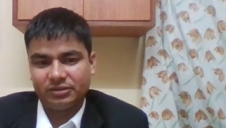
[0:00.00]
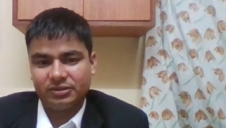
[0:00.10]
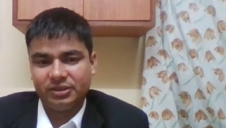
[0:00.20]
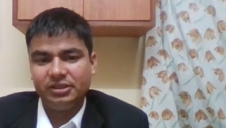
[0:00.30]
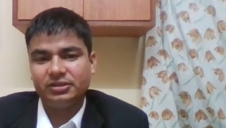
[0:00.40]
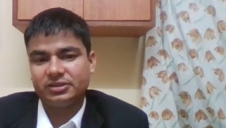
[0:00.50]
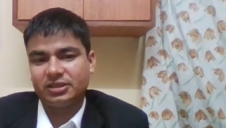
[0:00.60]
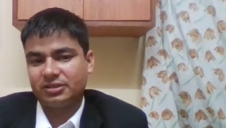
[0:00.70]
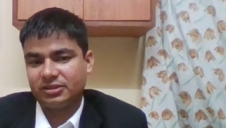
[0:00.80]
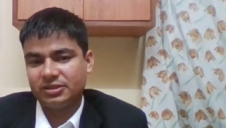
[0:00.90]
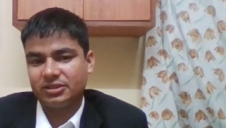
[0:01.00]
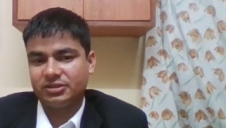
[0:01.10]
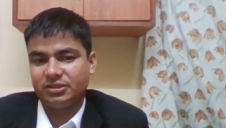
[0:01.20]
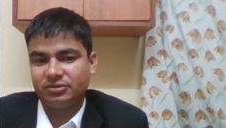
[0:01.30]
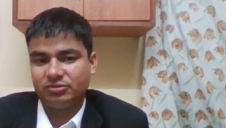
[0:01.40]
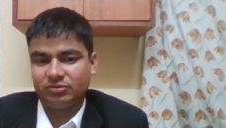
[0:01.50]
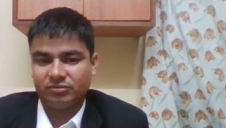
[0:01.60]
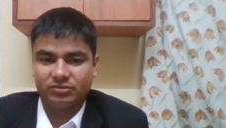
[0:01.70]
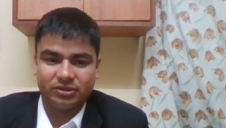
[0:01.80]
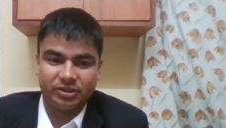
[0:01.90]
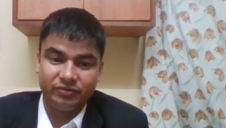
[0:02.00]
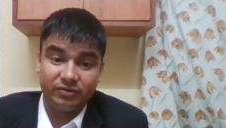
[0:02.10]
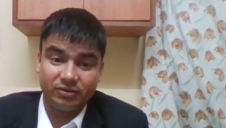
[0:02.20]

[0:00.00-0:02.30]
readers are suggested to refer